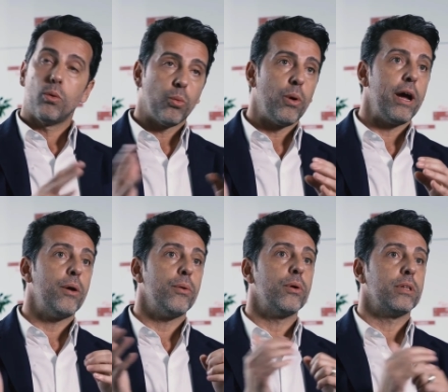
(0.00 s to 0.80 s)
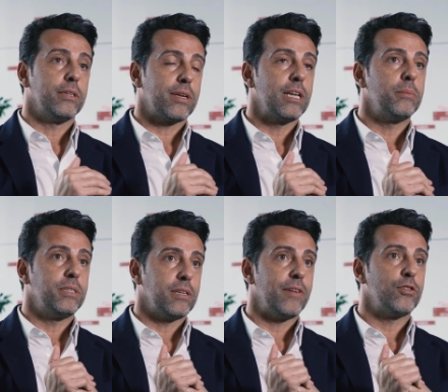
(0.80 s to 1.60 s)
where this club
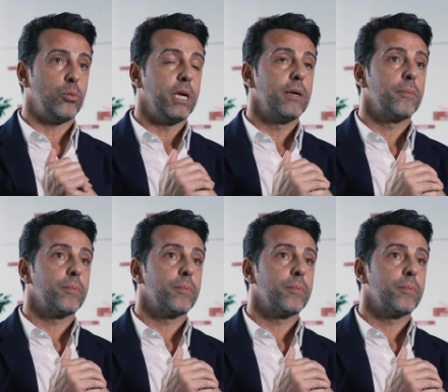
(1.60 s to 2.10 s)
deserves to be.